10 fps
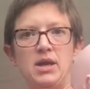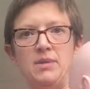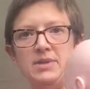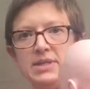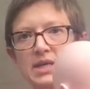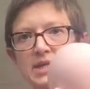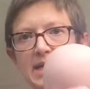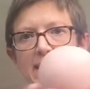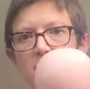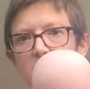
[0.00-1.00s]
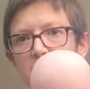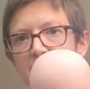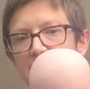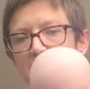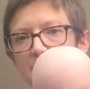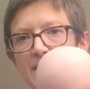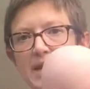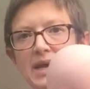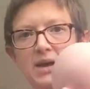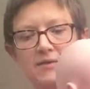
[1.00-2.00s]
I'm just going to take hold of that with one
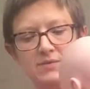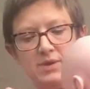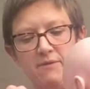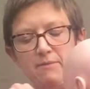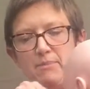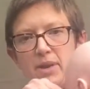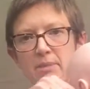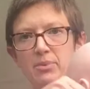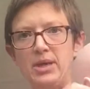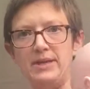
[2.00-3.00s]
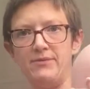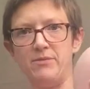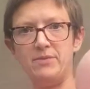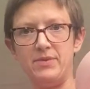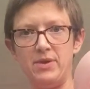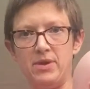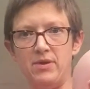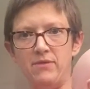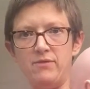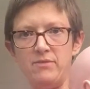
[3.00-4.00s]
hand. I'm going to pull it from
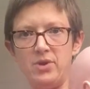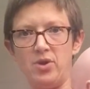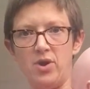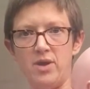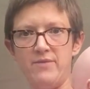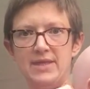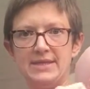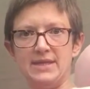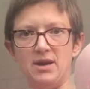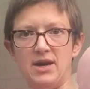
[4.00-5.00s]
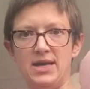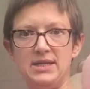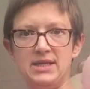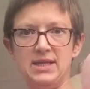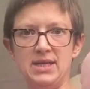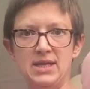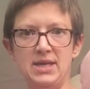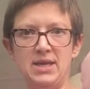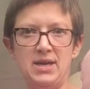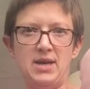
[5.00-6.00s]
the knot over the side,
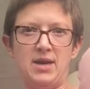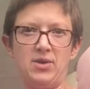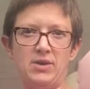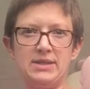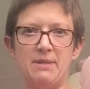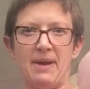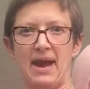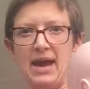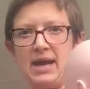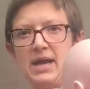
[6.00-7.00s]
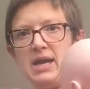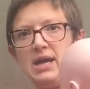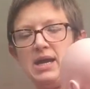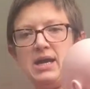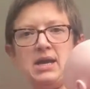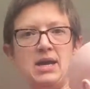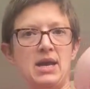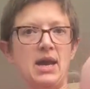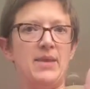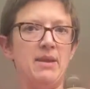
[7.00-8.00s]
across her back.
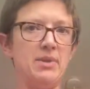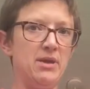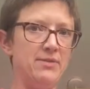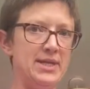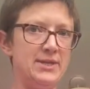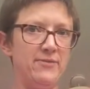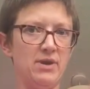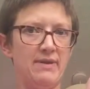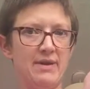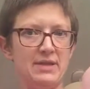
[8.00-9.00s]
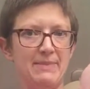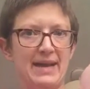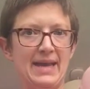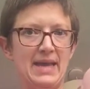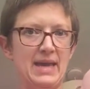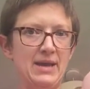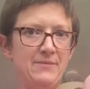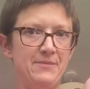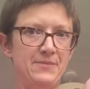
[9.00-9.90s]
And then I'm going to reach for it round the back here.